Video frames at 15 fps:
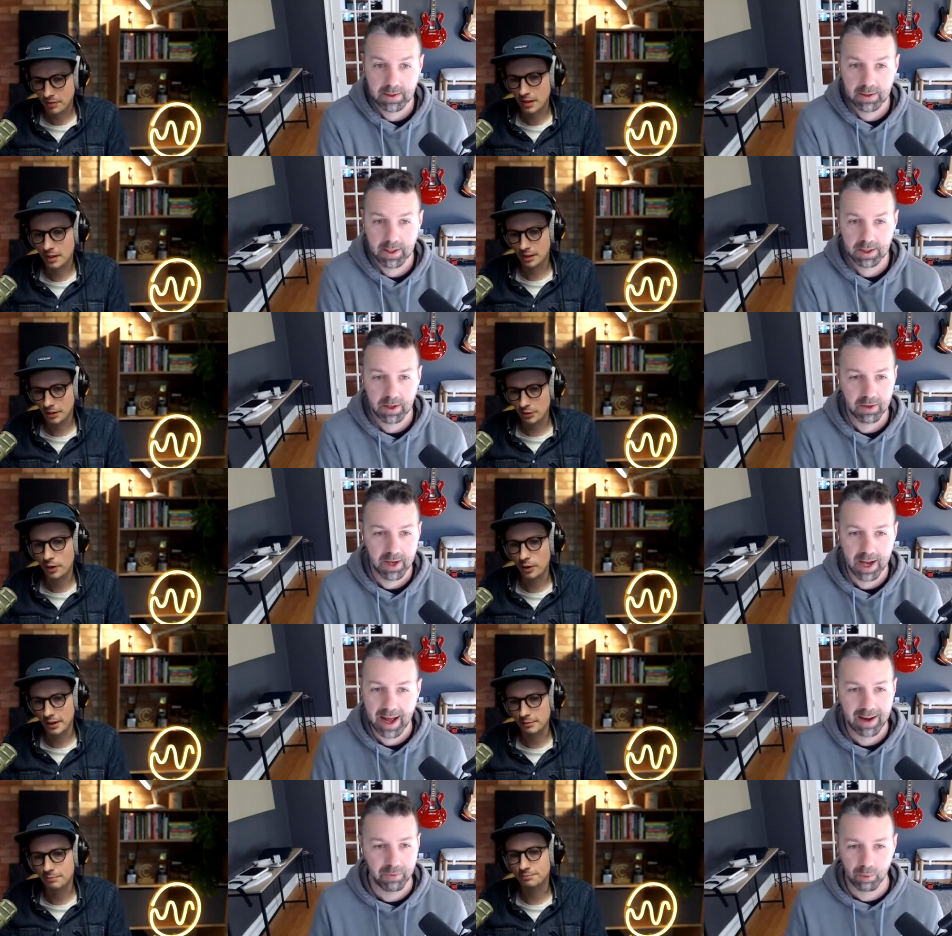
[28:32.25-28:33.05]
Speaker 1: Like they're
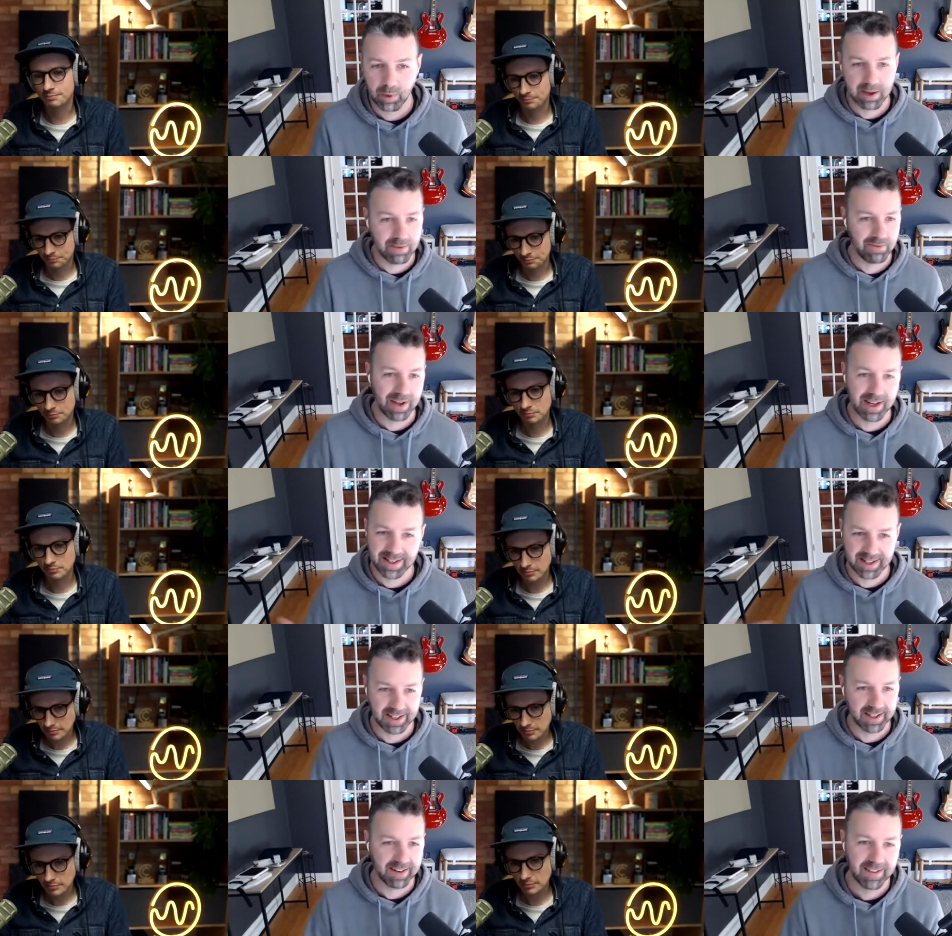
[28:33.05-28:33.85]
not
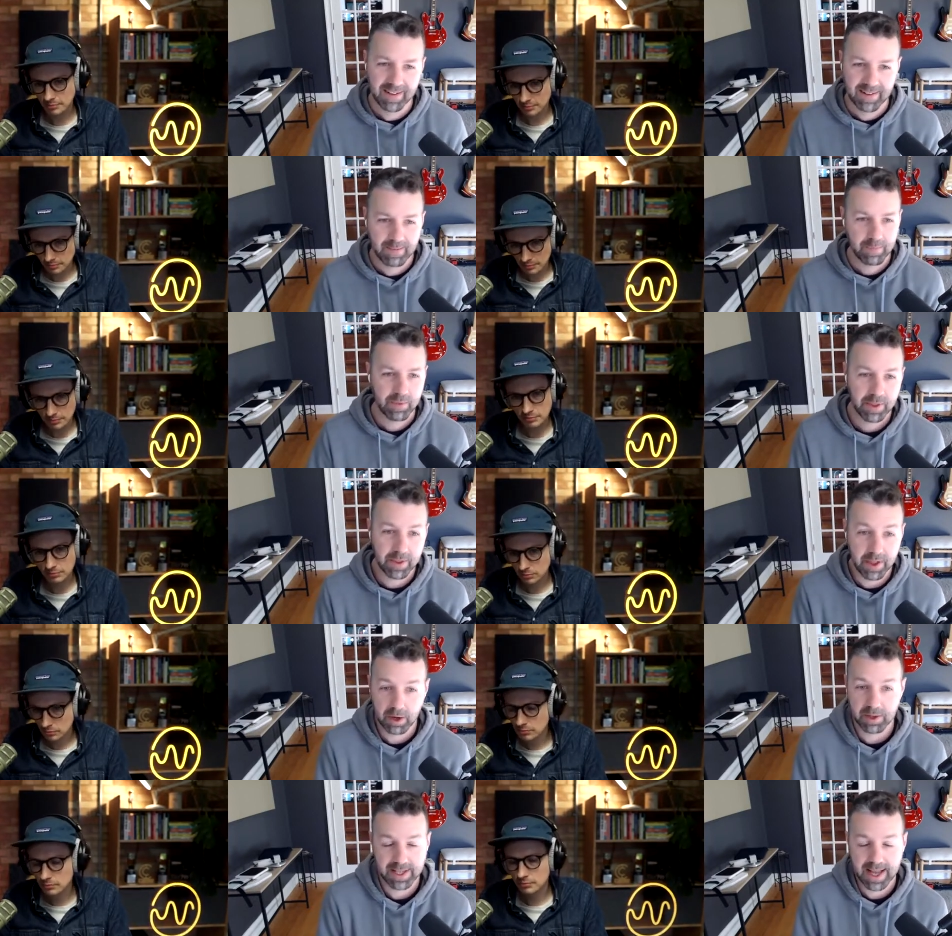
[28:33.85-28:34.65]
reinventing their
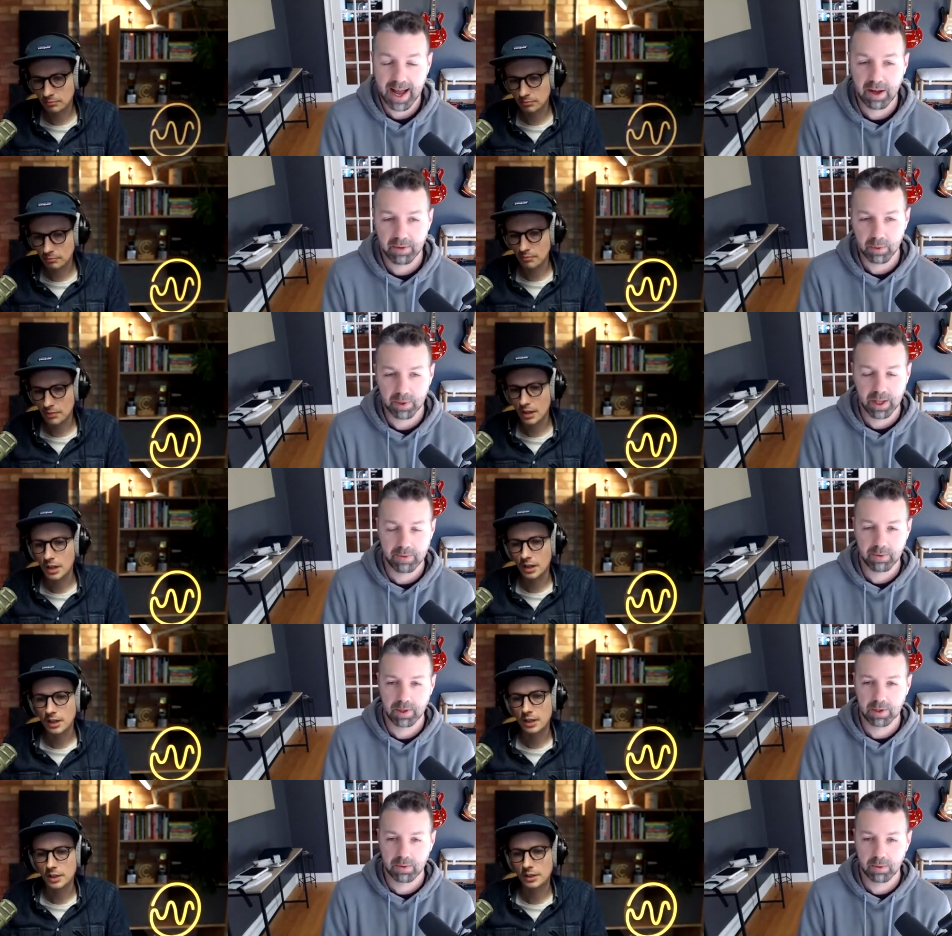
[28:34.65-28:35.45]
sound with
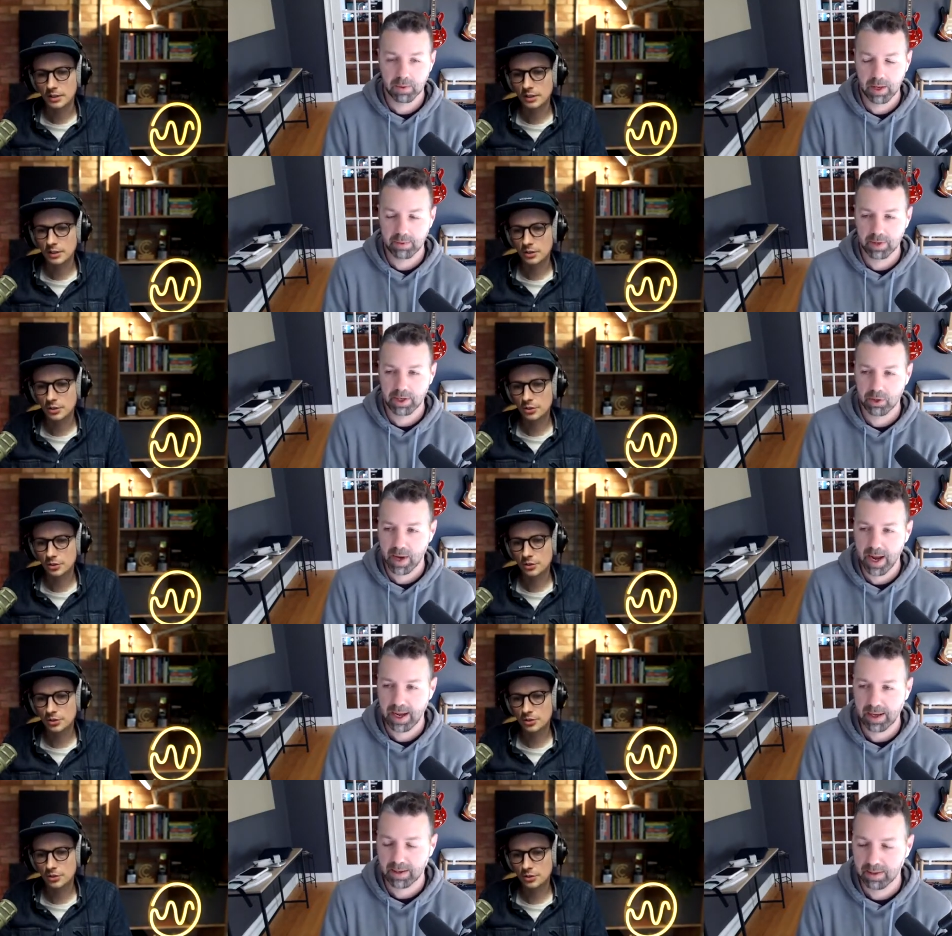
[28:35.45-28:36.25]
every with every
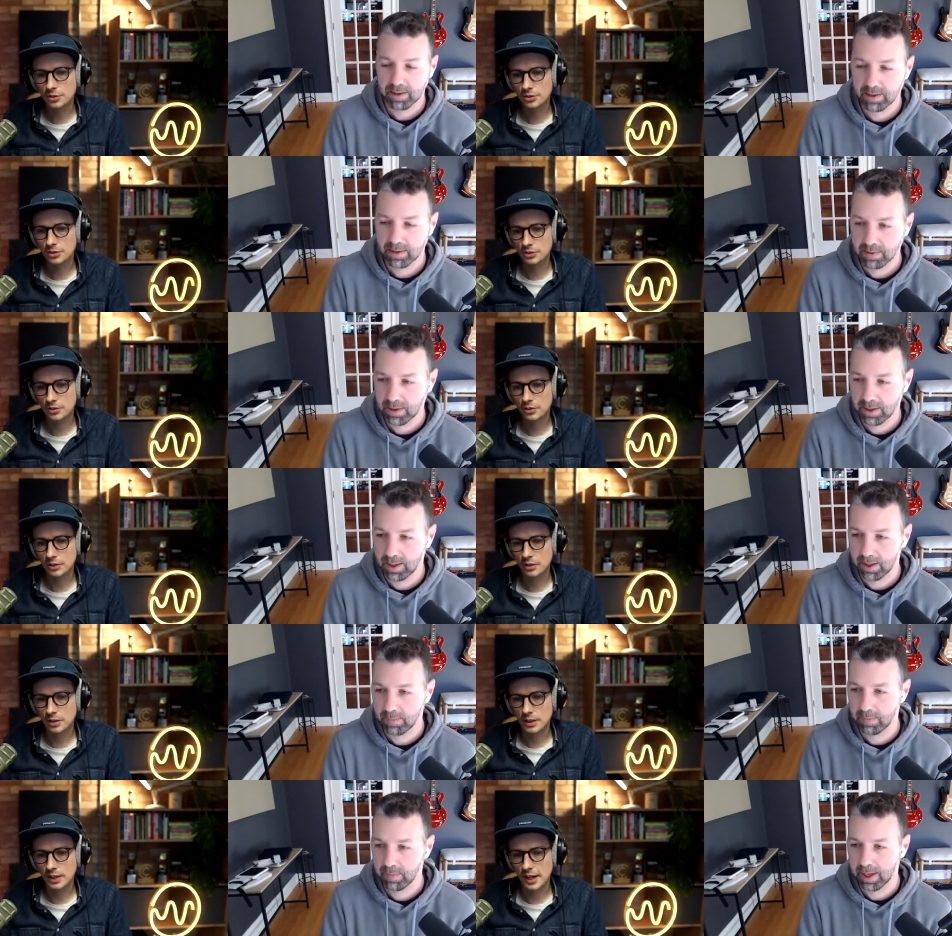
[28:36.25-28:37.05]
track, you know. Um,
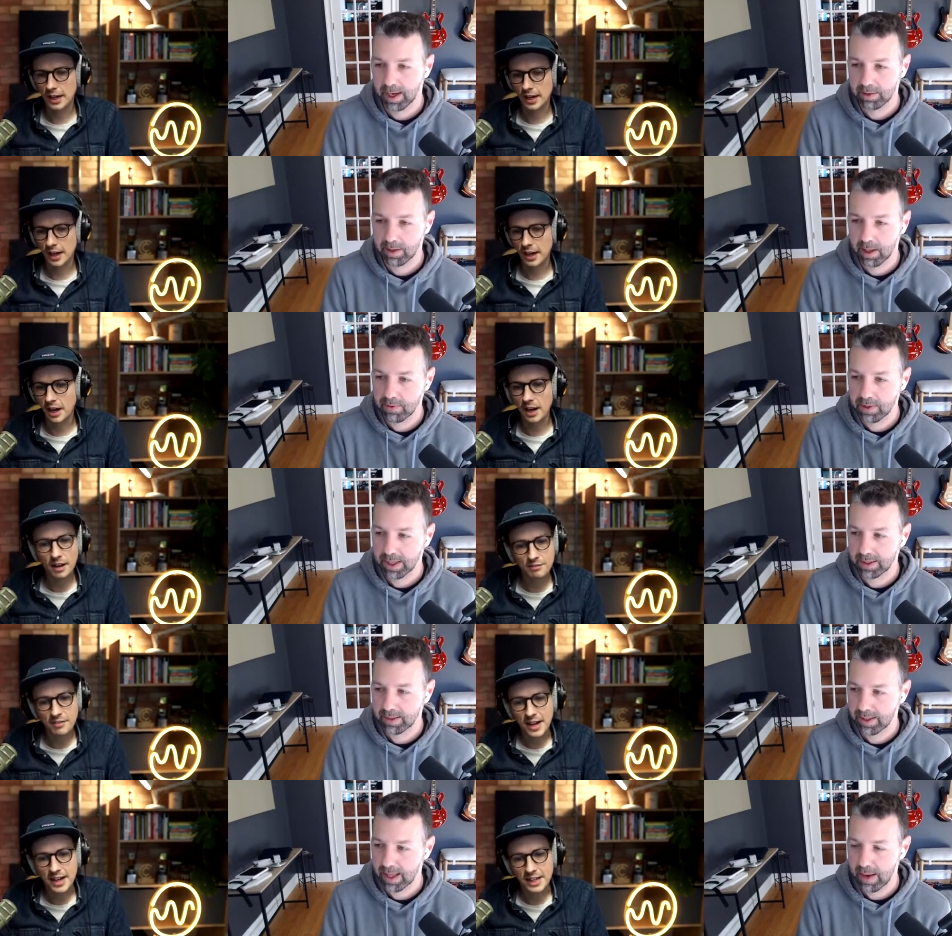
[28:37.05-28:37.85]
yeah, and I'd love and to love get that
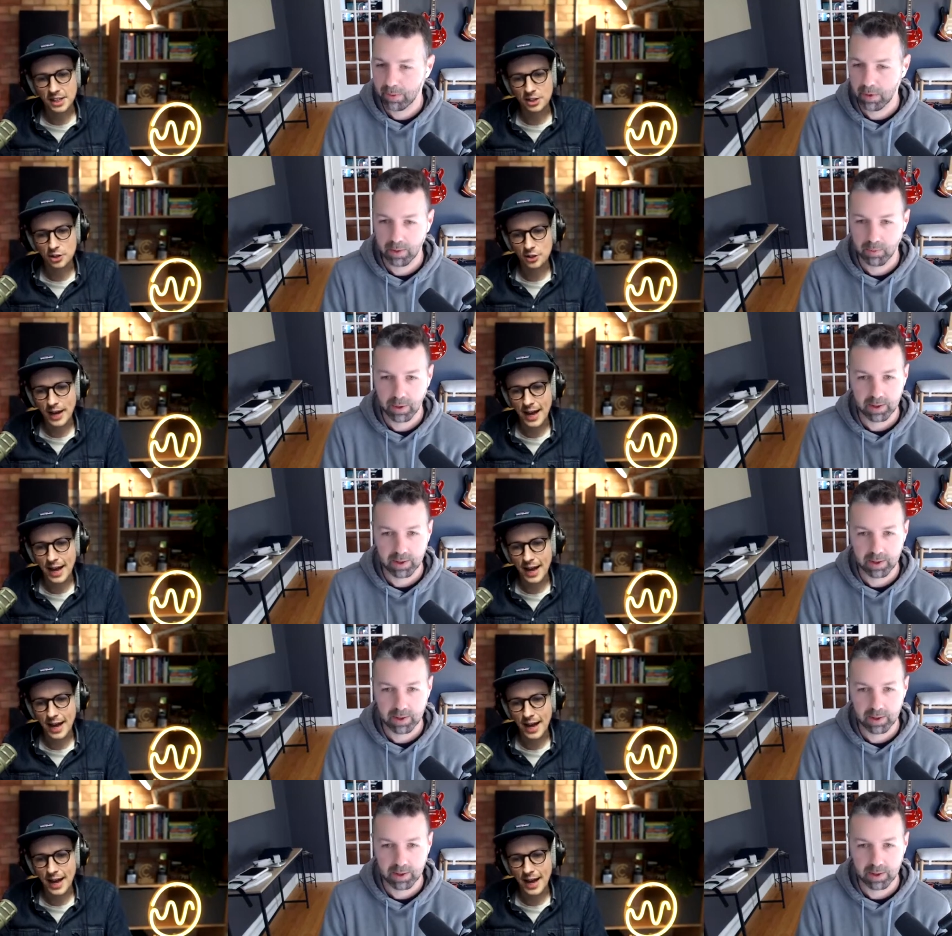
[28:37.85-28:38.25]
to that point where